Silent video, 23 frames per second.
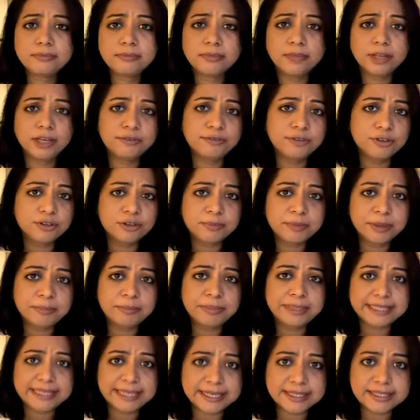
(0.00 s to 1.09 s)
Now, if you remember
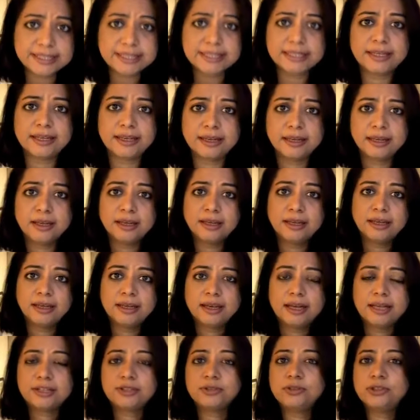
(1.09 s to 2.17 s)
yesterday,
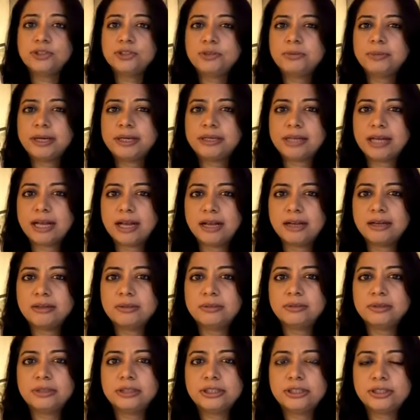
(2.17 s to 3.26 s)
I told you about
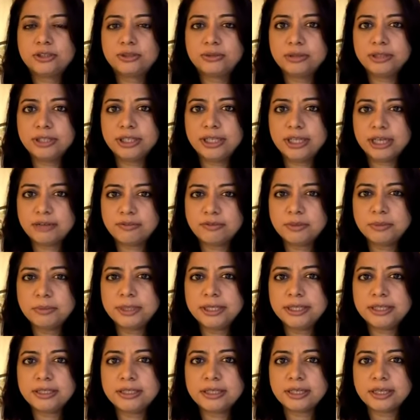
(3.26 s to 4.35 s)
how the
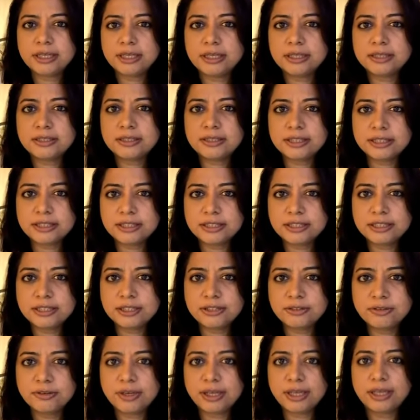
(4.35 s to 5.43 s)
government is
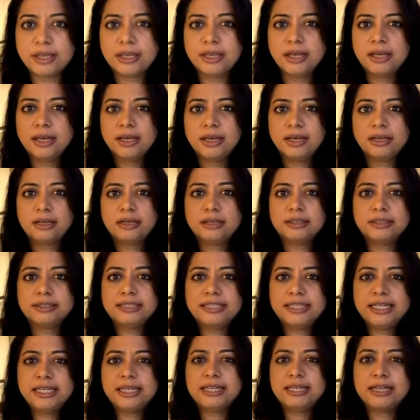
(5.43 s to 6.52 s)
considering
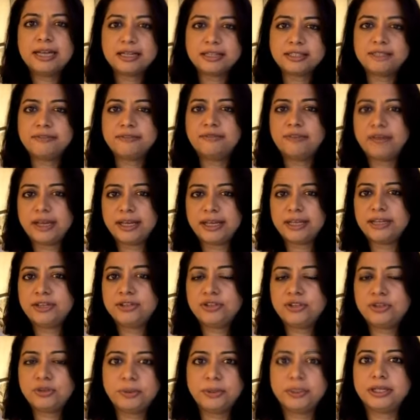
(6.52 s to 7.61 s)

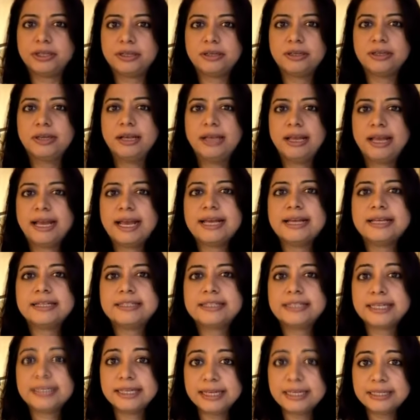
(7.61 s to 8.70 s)
declassifying Twitter
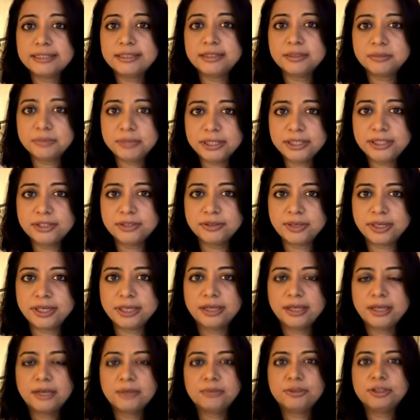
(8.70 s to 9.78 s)
as an intermediary,
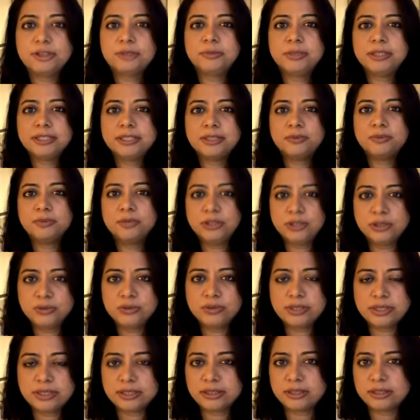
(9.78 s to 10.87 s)
which means it will
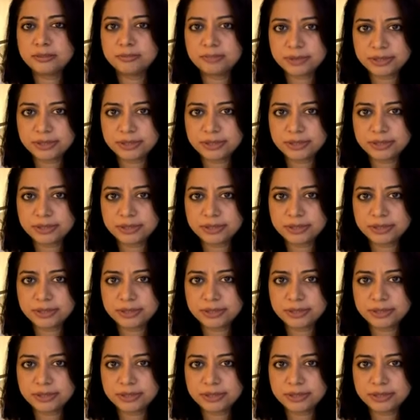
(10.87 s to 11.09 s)
lose certain